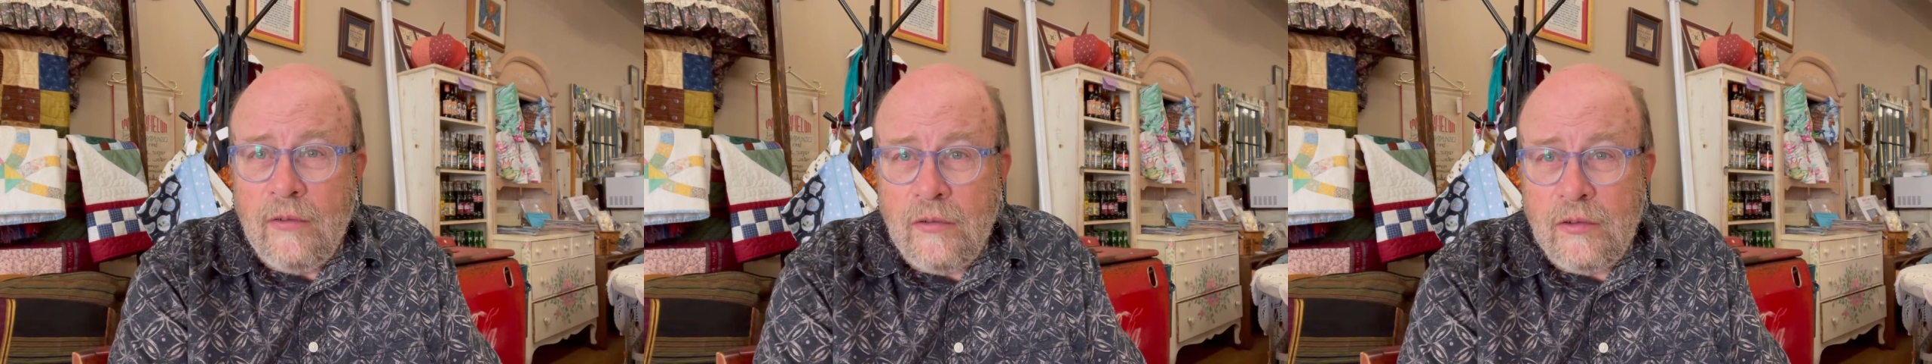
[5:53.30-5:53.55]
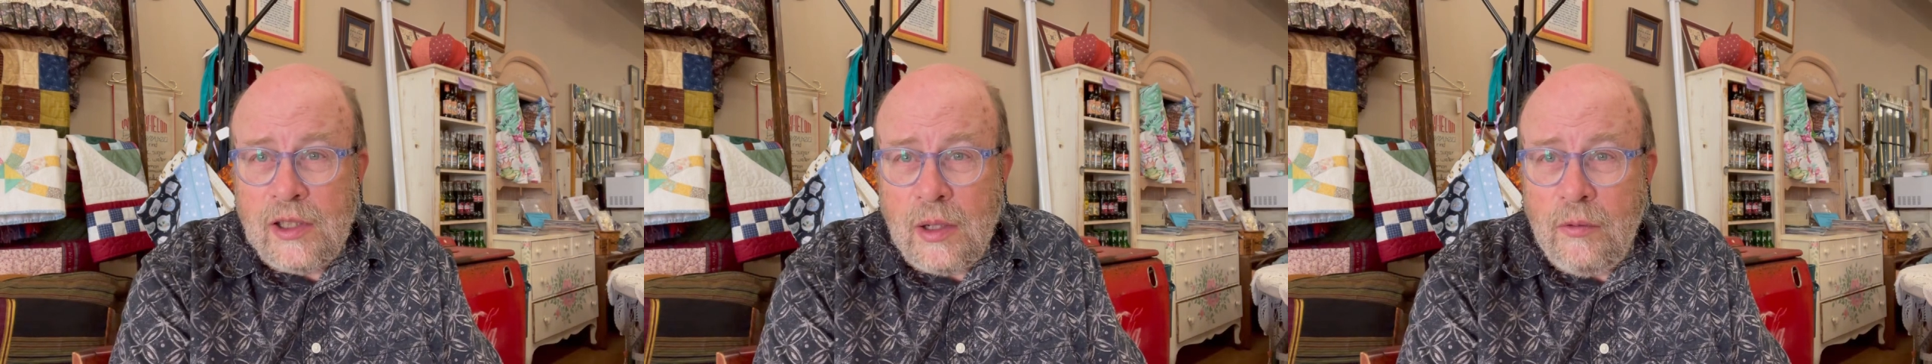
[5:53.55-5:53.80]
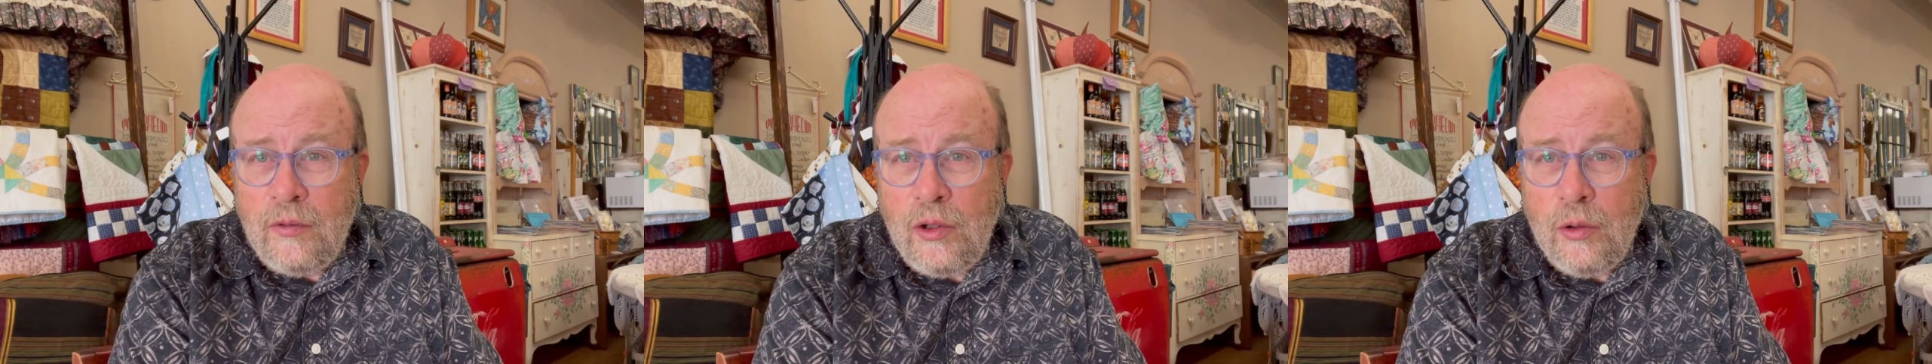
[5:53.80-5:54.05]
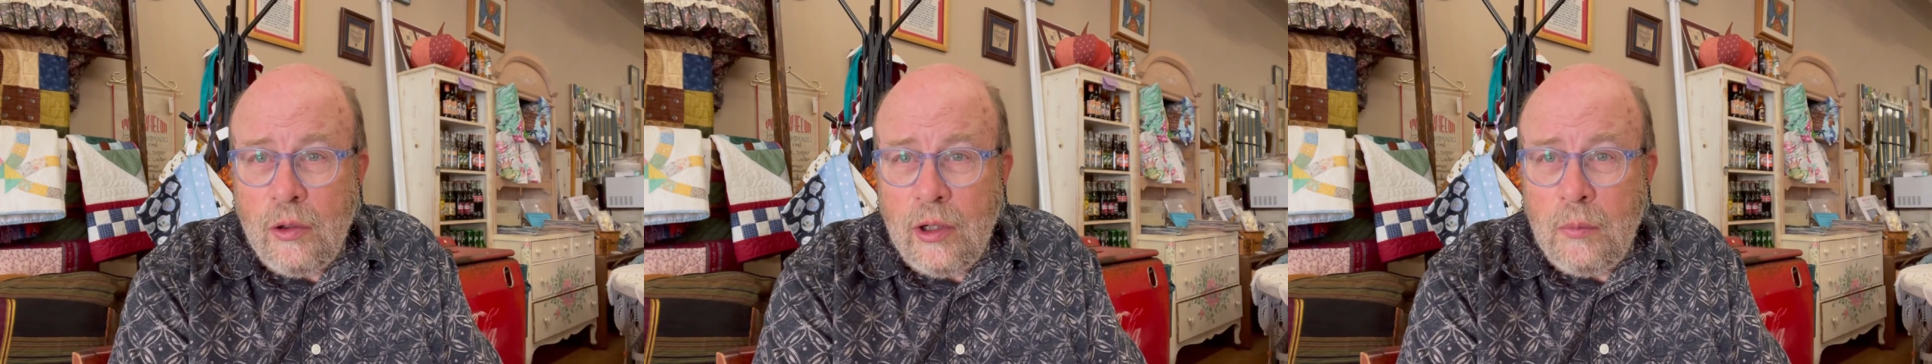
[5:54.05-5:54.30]
some of
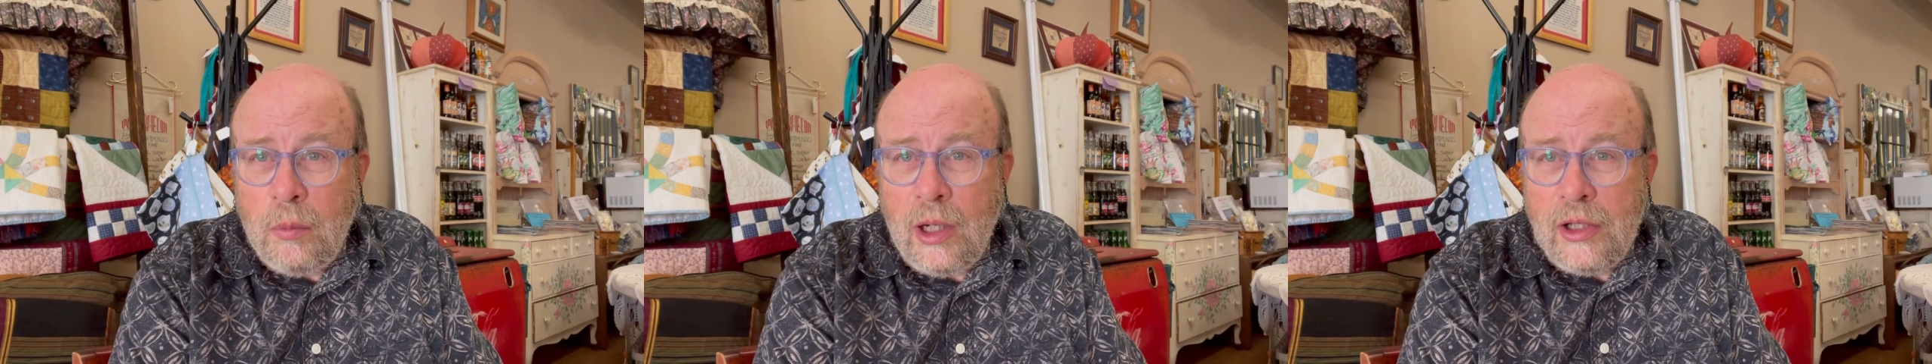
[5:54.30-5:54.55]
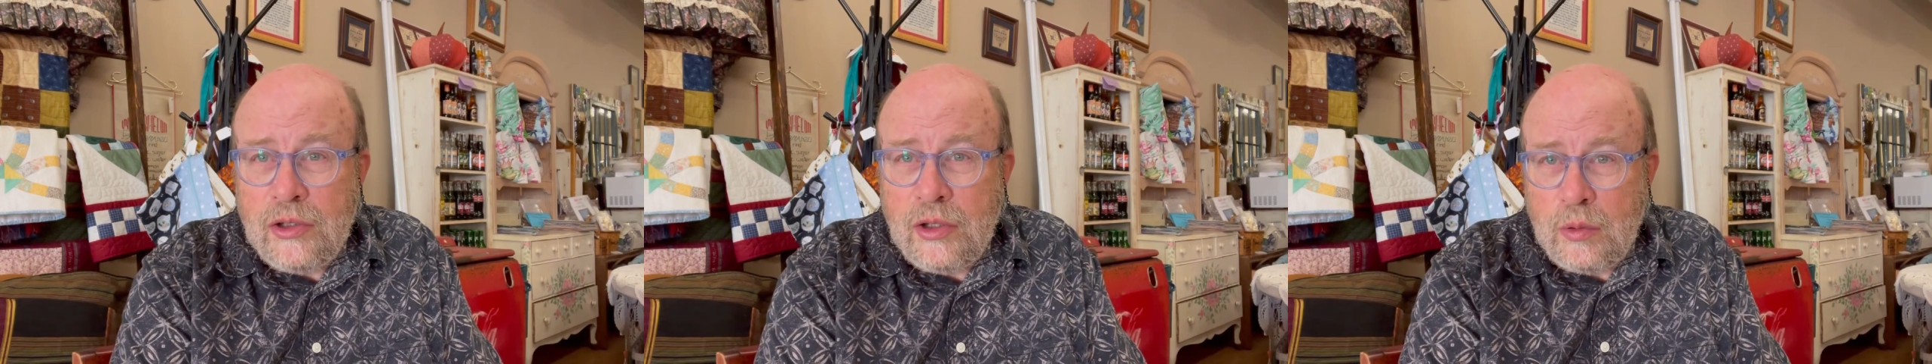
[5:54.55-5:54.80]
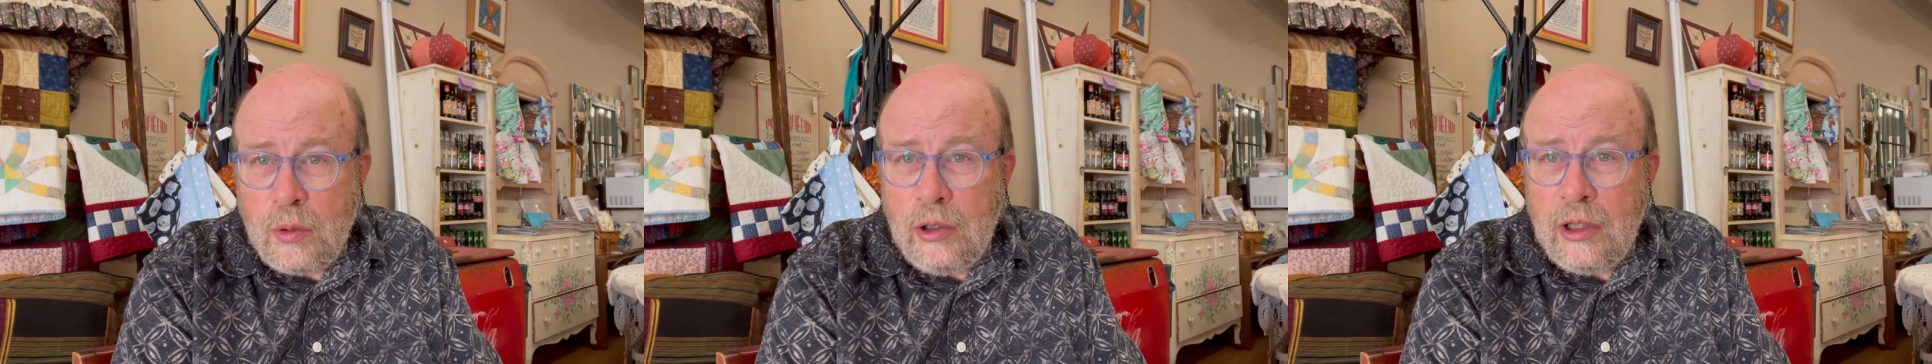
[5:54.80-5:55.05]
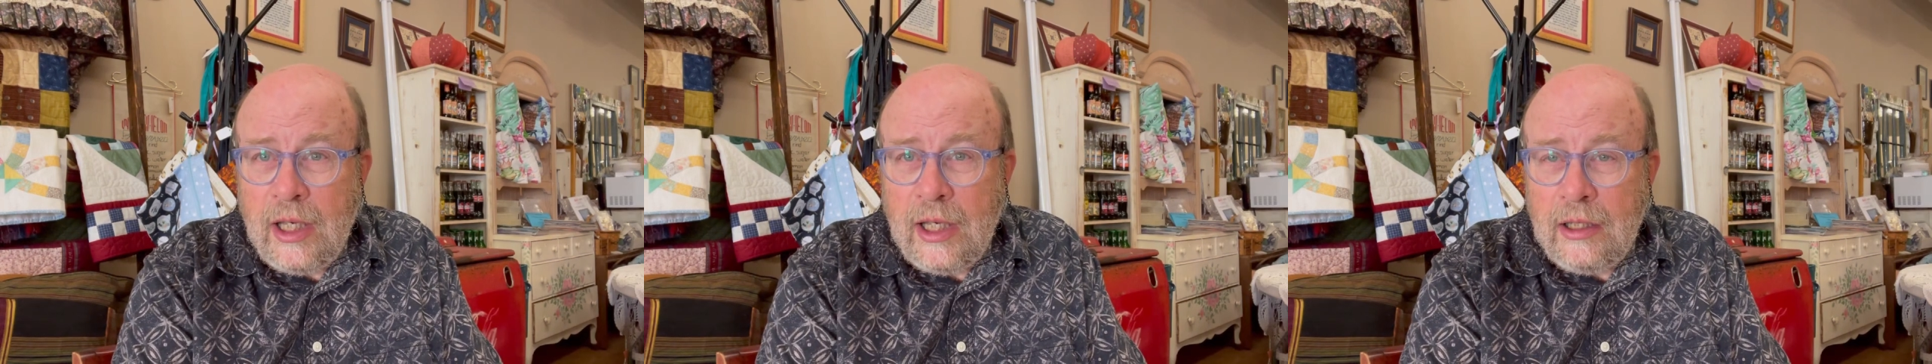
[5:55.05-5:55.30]
you are in places where
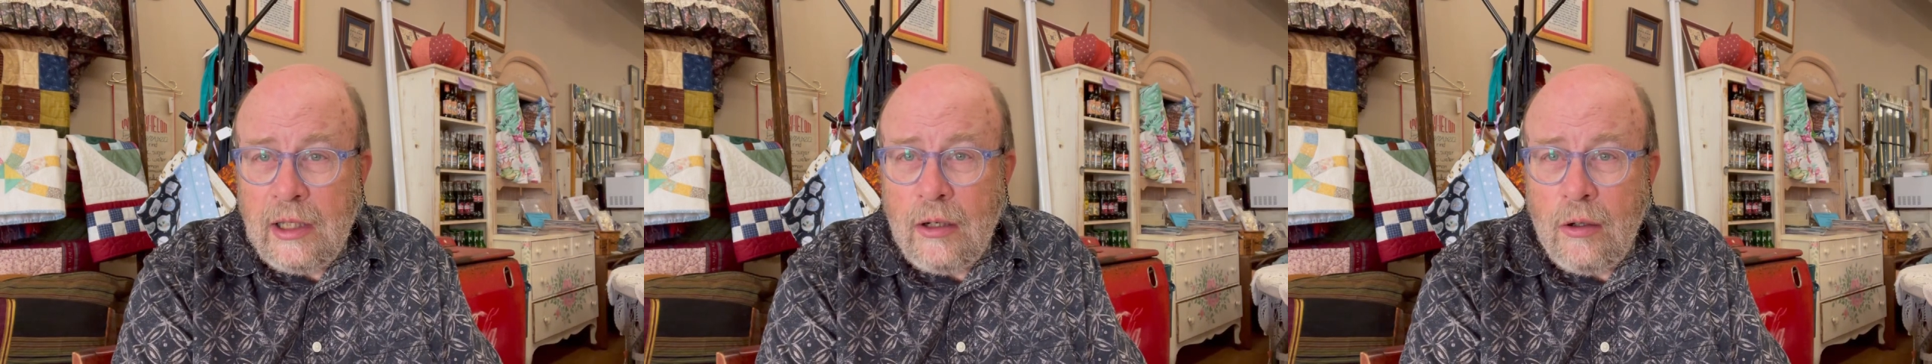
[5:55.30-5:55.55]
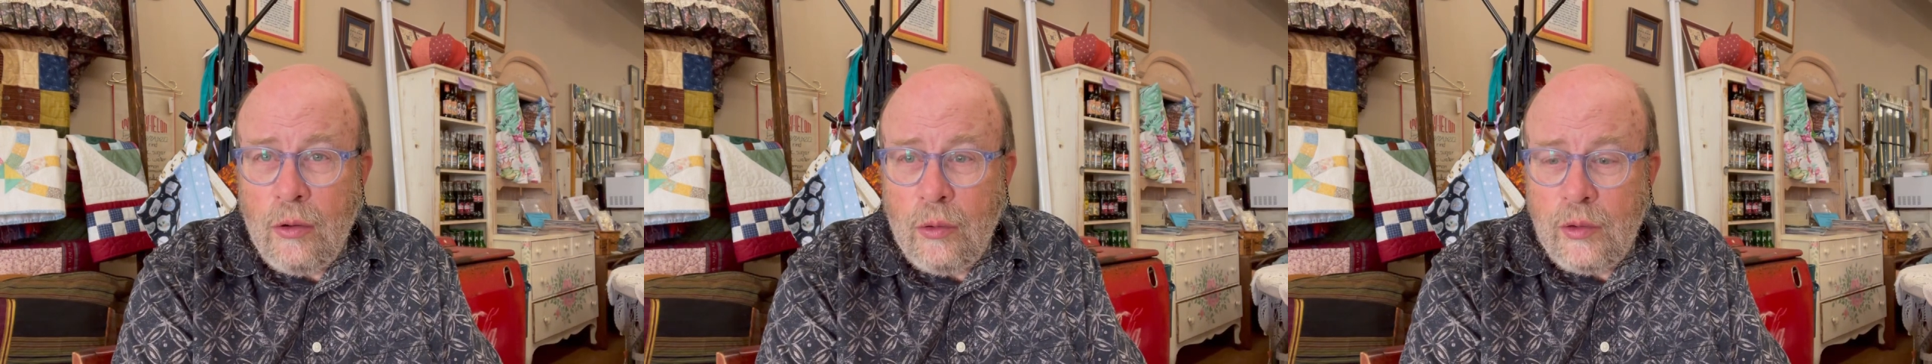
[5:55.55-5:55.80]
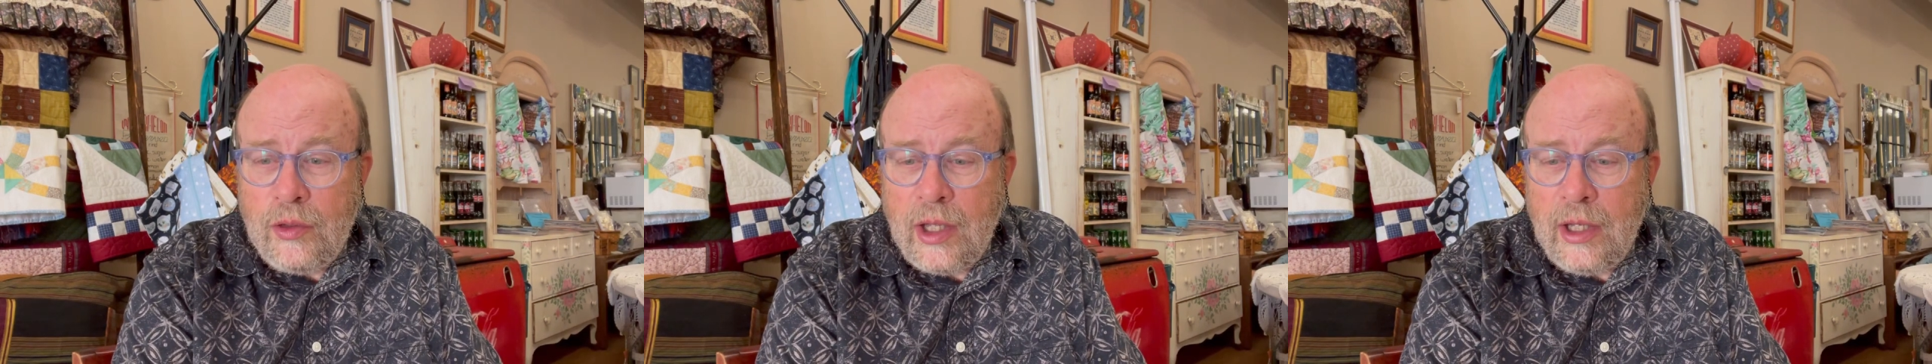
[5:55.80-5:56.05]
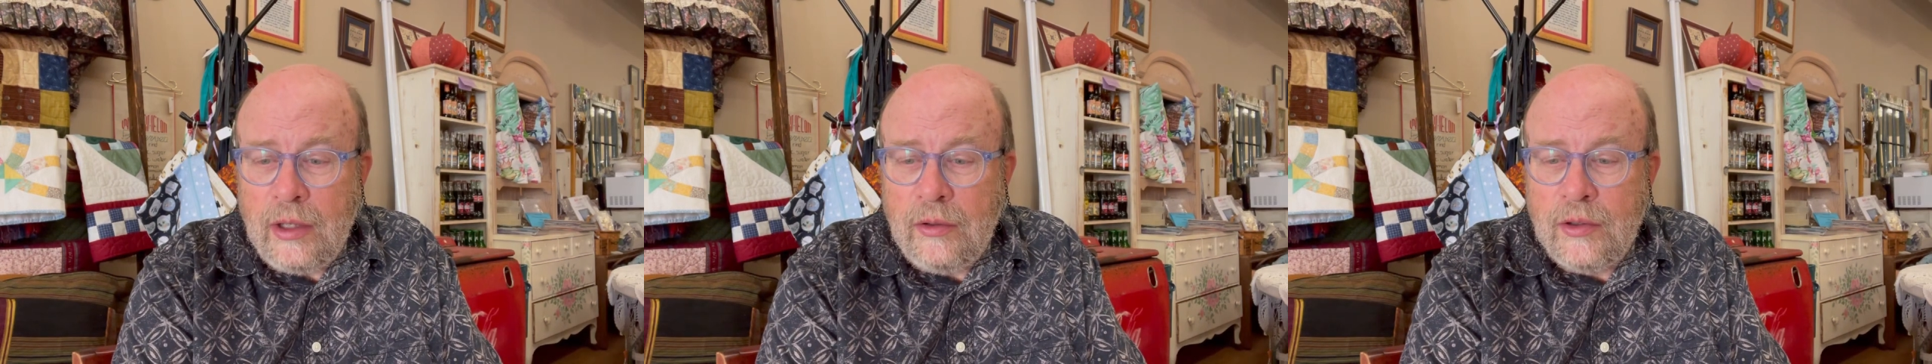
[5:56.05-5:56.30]
you can't get a hold of
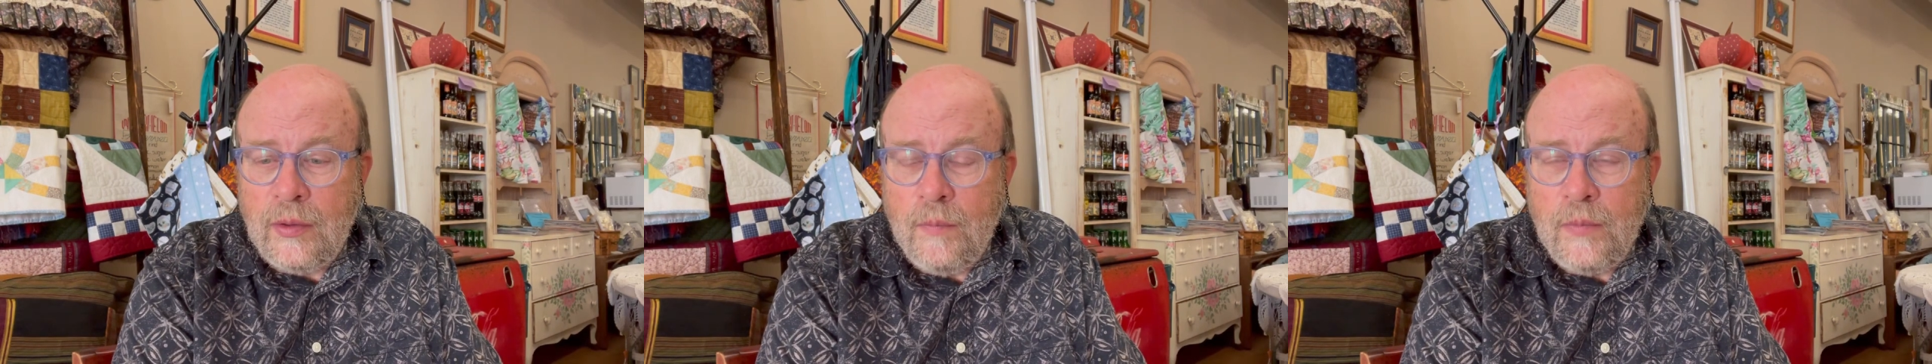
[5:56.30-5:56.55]
things.